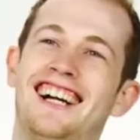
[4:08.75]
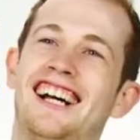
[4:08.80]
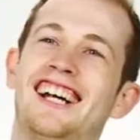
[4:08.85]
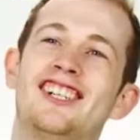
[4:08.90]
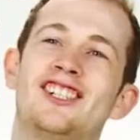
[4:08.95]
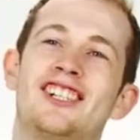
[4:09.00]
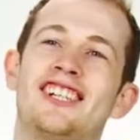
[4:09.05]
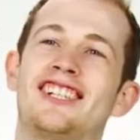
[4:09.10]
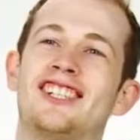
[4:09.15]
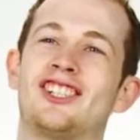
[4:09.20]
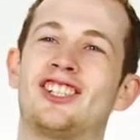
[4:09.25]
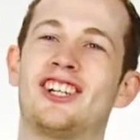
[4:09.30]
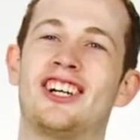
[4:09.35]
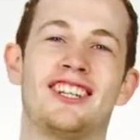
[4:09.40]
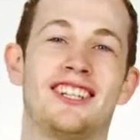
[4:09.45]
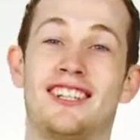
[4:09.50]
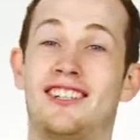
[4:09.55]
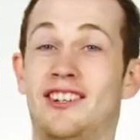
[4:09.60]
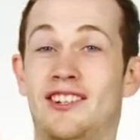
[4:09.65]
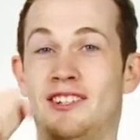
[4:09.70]
And she just
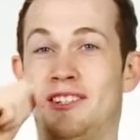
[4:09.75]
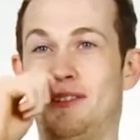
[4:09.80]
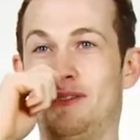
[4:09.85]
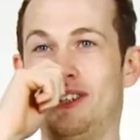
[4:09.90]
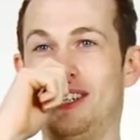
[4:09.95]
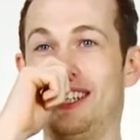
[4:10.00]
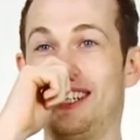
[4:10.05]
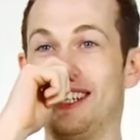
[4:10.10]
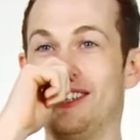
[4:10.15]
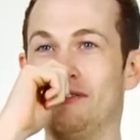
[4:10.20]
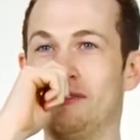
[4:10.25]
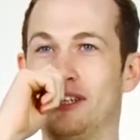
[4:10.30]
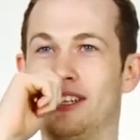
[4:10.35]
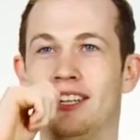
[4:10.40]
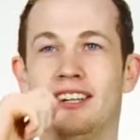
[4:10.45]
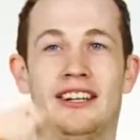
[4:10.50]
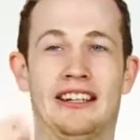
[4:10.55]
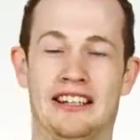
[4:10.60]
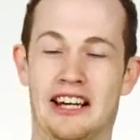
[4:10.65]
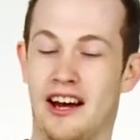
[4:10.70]
got the taste of it again,
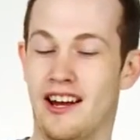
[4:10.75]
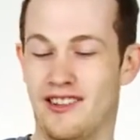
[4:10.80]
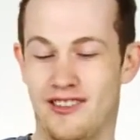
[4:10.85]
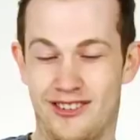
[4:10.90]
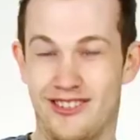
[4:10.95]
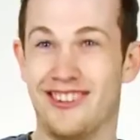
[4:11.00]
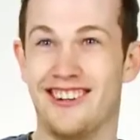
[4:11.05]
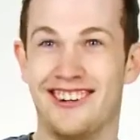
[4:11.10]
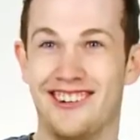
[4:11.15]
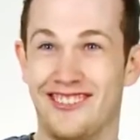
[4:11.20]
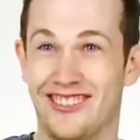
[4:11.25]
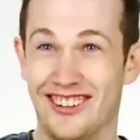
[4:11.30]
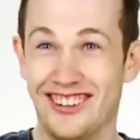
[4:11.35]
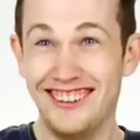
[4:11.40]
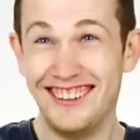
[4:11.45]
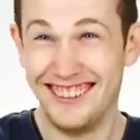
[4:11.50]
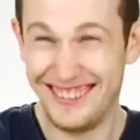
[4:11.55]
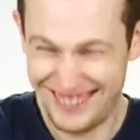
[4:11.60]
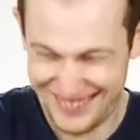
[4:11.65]
went, I can't do it anymore.